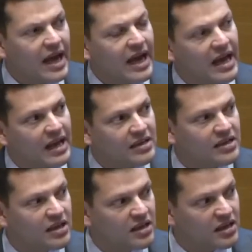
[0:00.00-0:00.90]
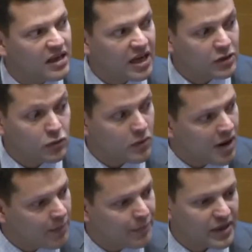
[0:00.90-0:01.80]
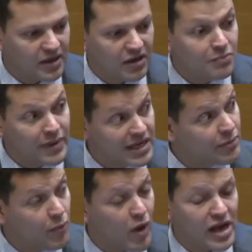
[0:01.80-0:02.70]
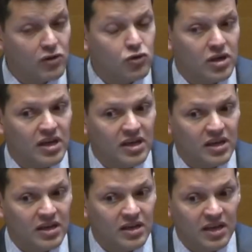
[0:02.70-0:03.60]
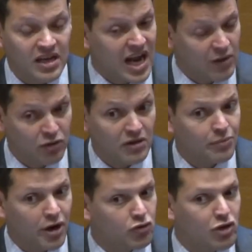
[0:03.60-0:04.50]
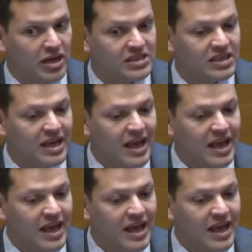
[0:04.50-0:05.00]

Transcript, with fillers: And uh, I grew up on minimum wage in, in a housing project.